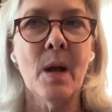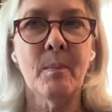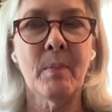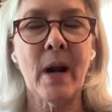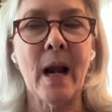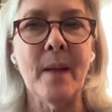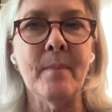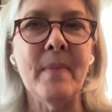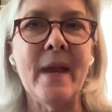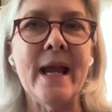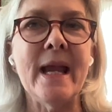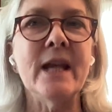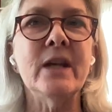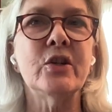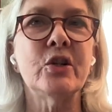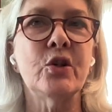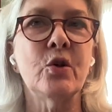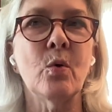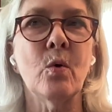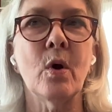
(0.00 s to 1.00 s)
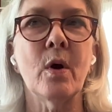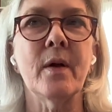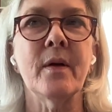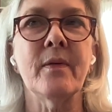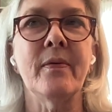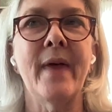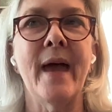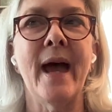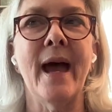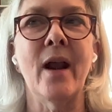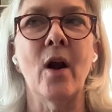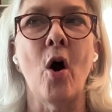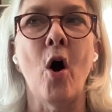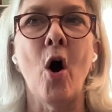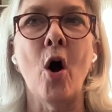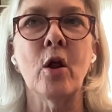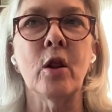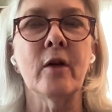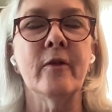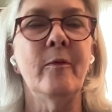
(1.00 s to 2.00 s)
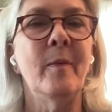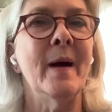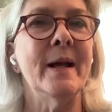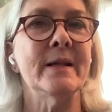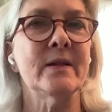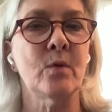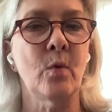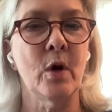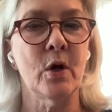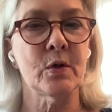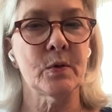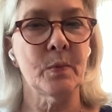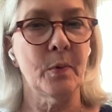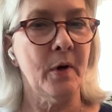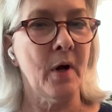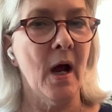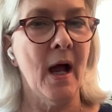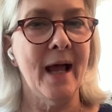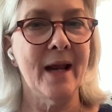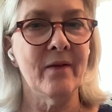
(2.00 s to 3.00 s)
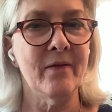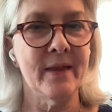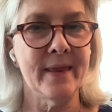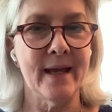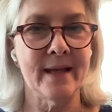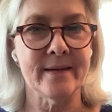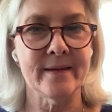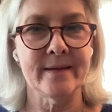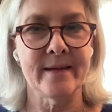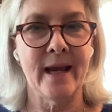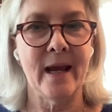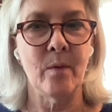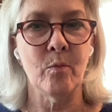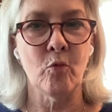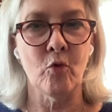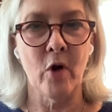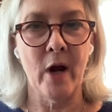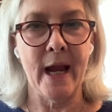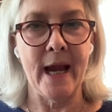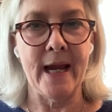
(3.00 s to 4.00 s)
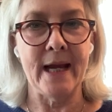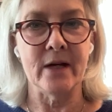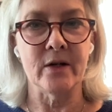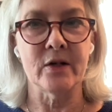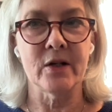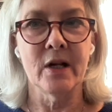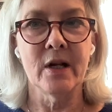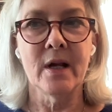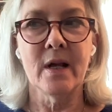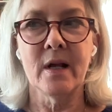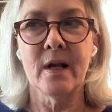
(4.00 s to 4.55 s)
but I made sure that all of my squares were kind of in that same range